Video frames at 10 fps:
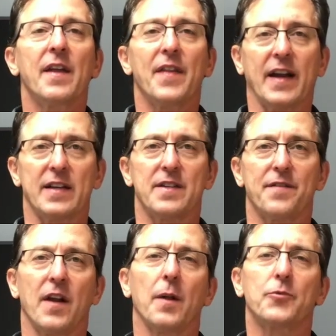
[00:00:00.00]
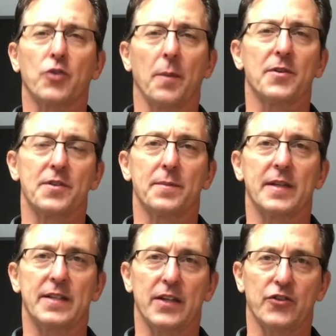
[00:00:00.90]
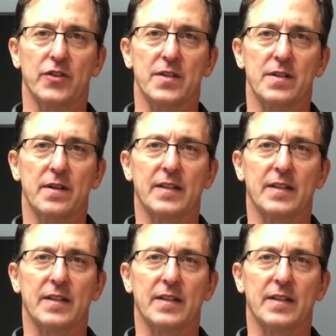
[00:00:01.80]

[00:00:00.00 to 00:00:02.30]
that can develop troublesome conditions.